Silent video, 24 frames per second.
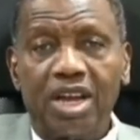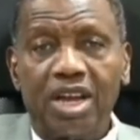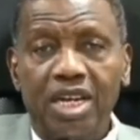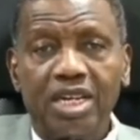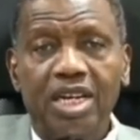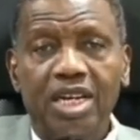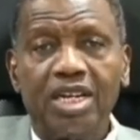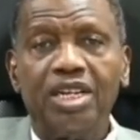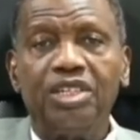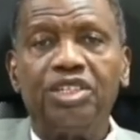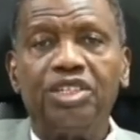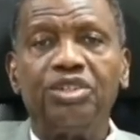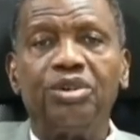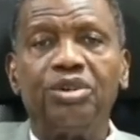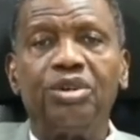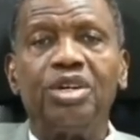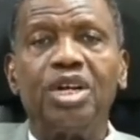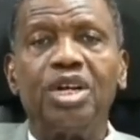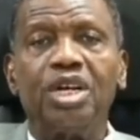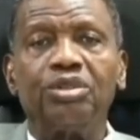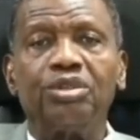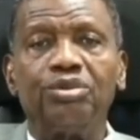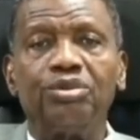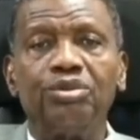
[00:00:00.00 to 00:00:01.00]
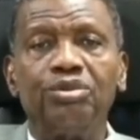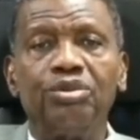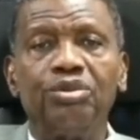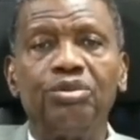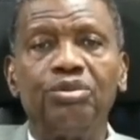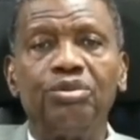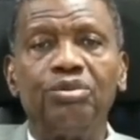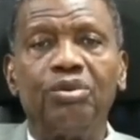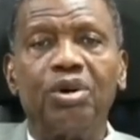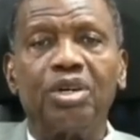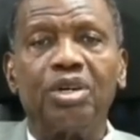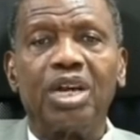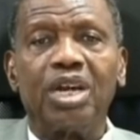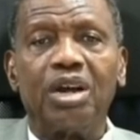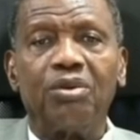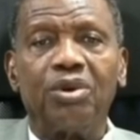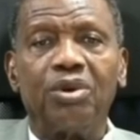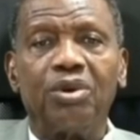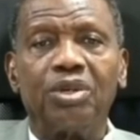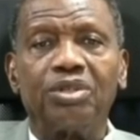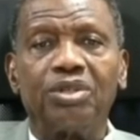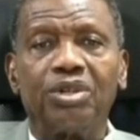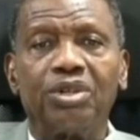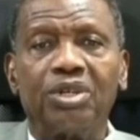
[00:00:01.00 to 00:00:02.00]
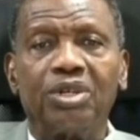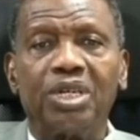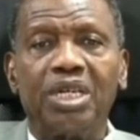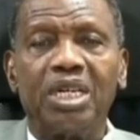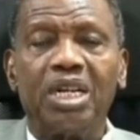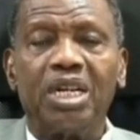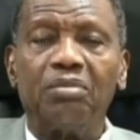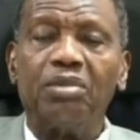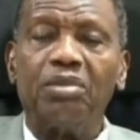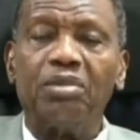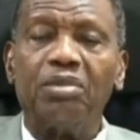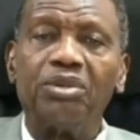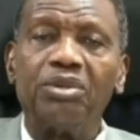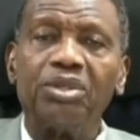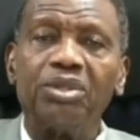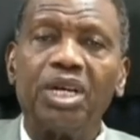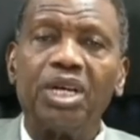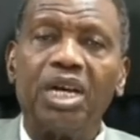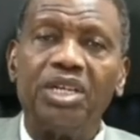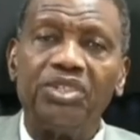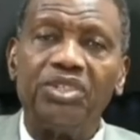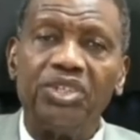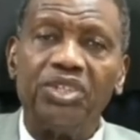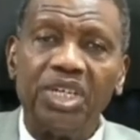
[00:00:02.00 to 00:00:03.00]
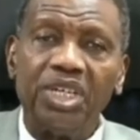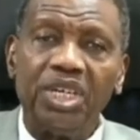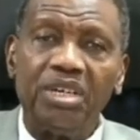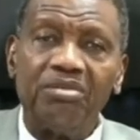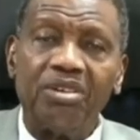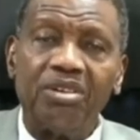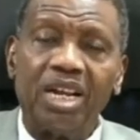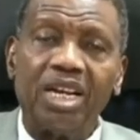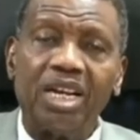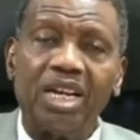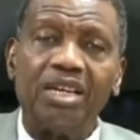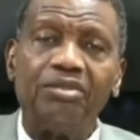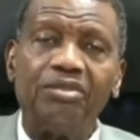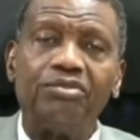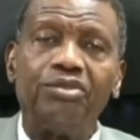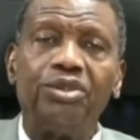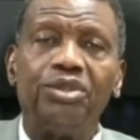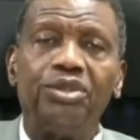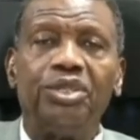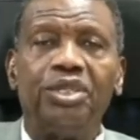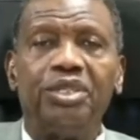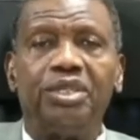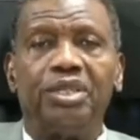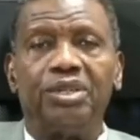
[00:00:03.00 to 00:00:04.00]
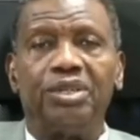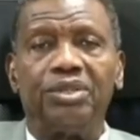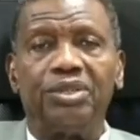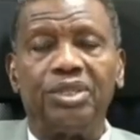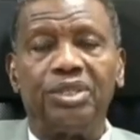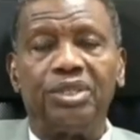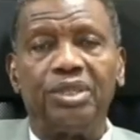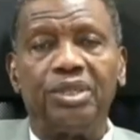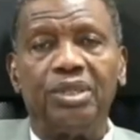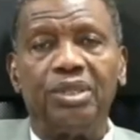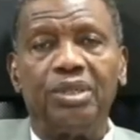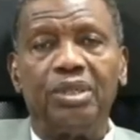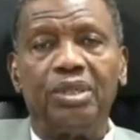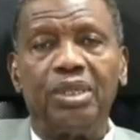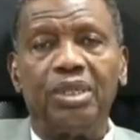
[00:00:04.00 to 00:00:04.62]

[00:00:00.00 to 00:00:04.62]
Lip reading: Finally, she understood what I was talking about, and she gave her life to Jesus.